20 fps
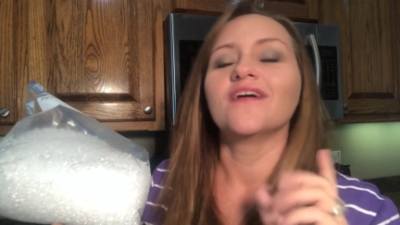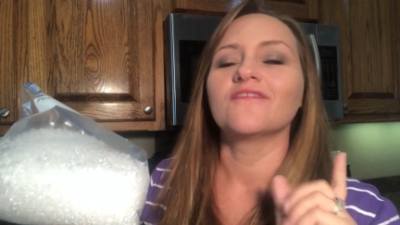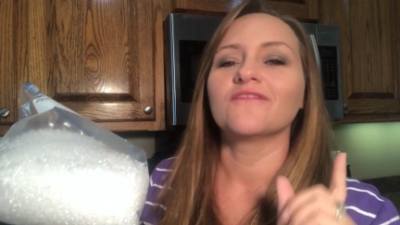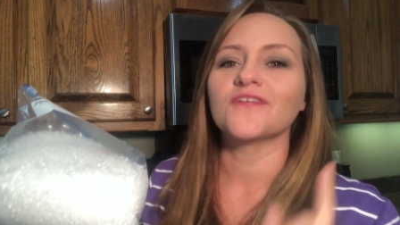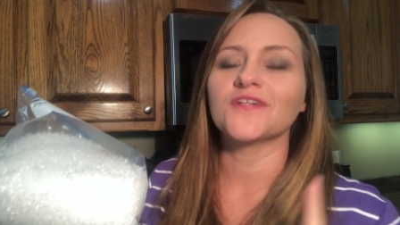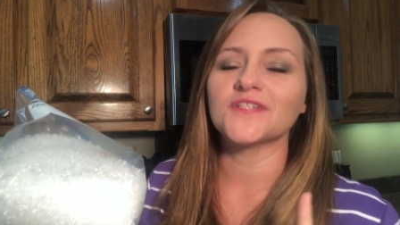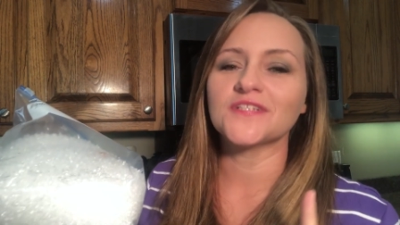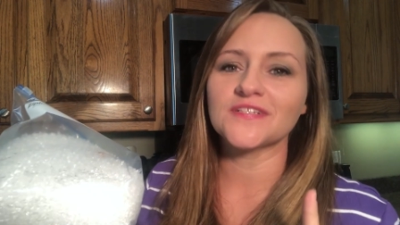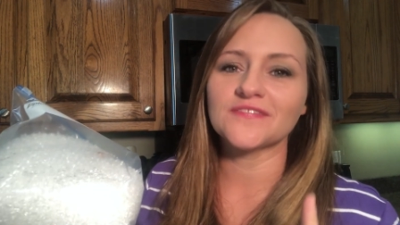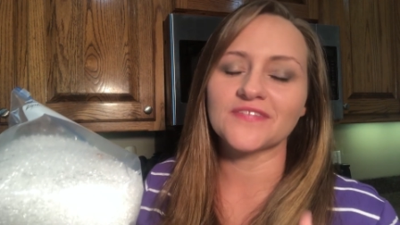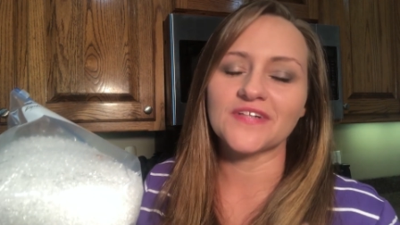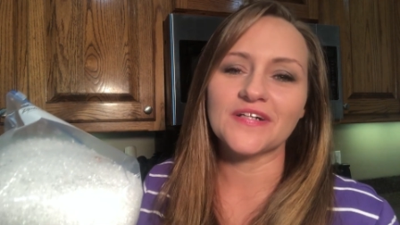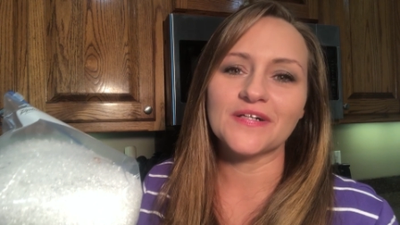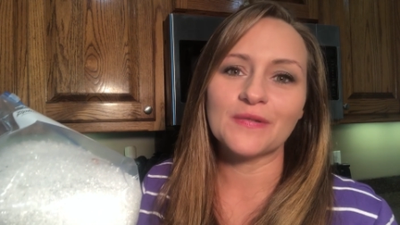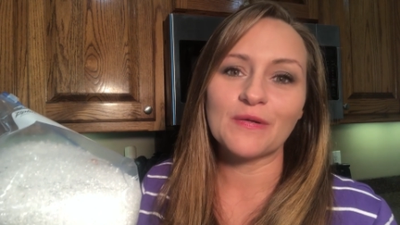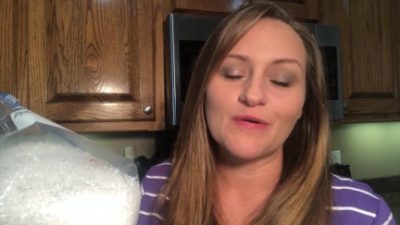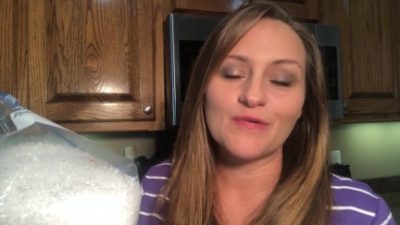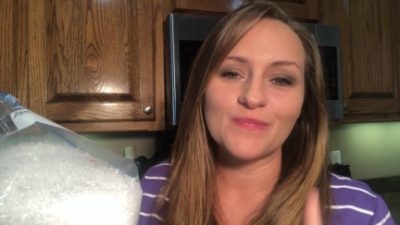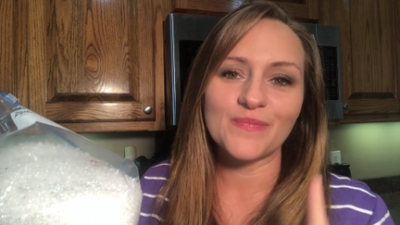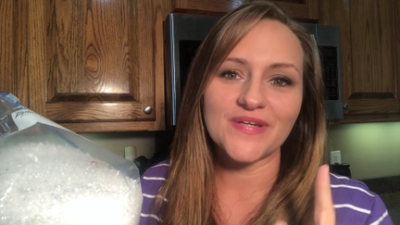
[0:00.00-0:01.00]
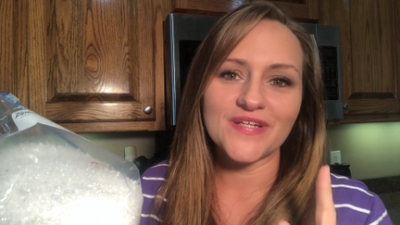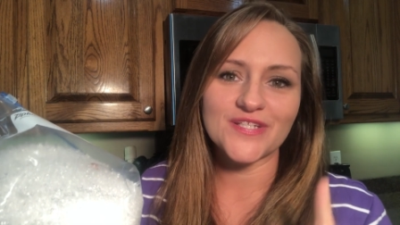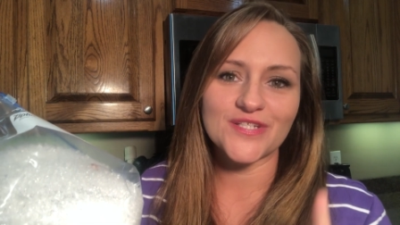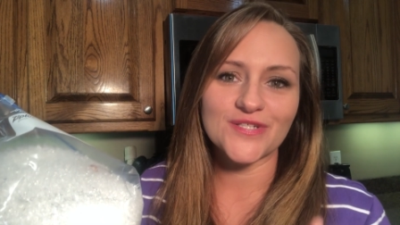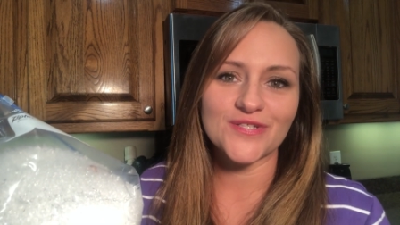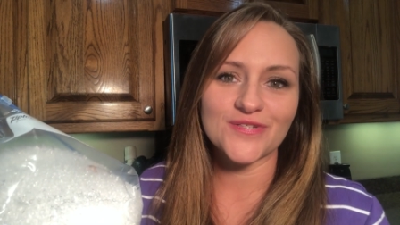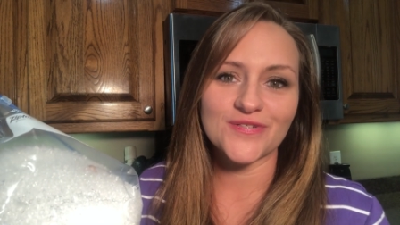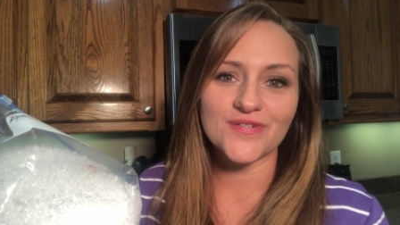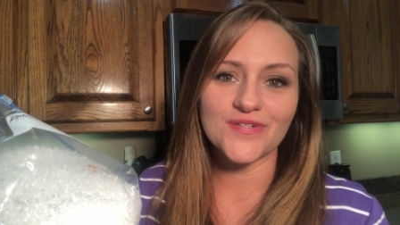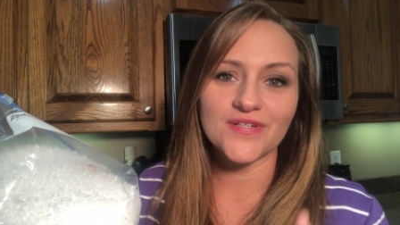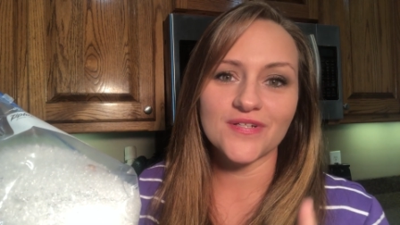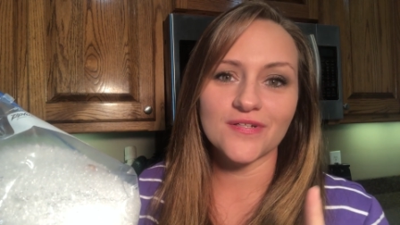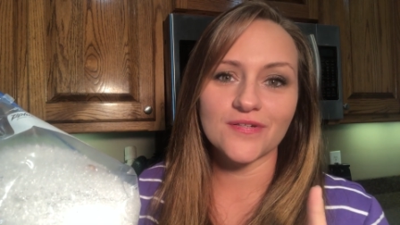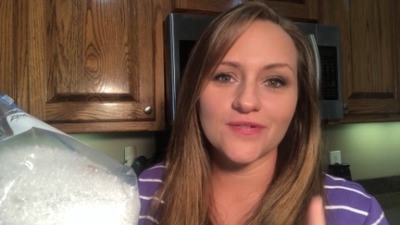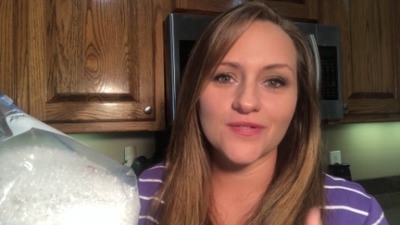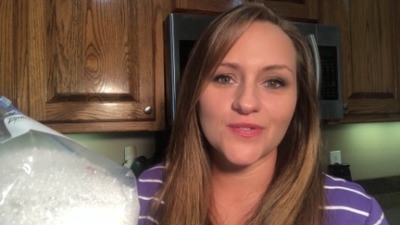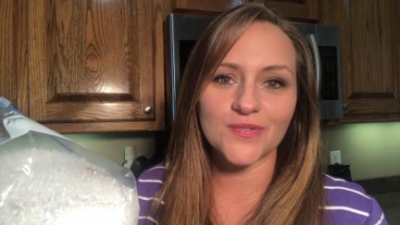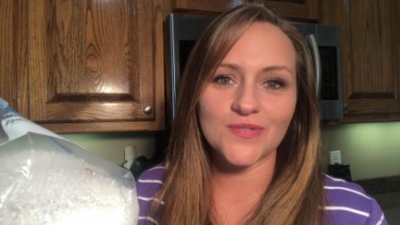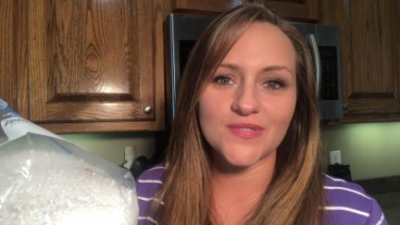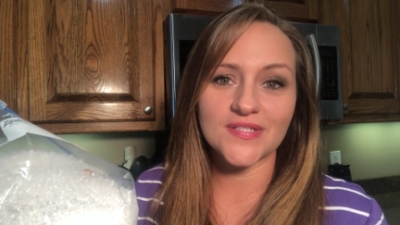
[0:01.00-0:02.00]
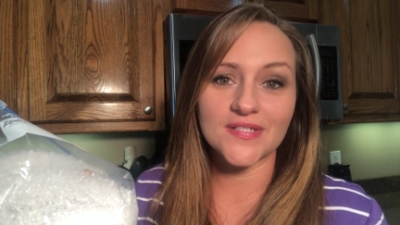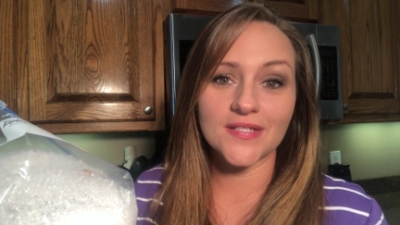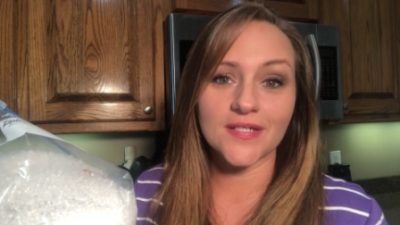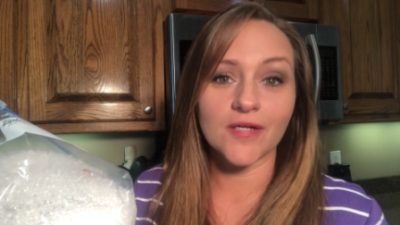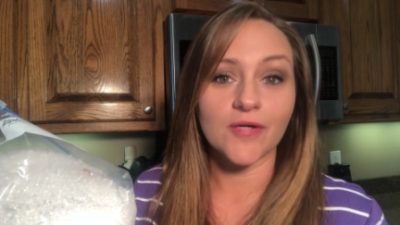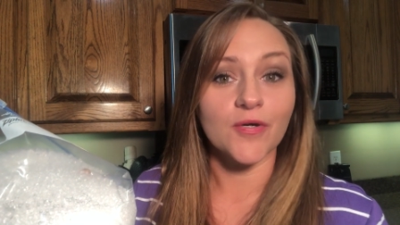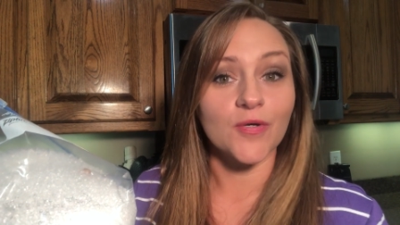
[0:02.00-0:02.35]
First of all, make sure you're using